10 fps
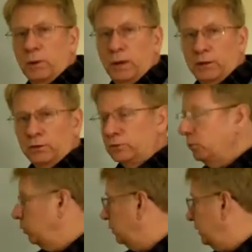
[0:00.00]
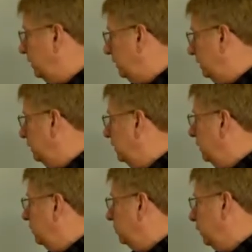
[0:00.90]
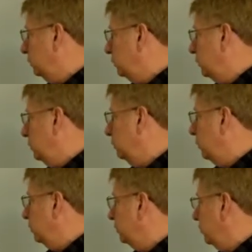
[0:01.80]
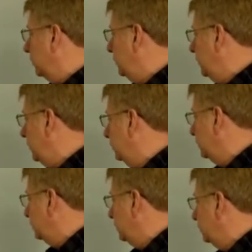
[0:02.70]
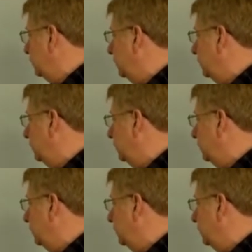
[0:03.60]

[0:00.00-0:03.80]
a minus 14, minus 14 plus 14, it gives us a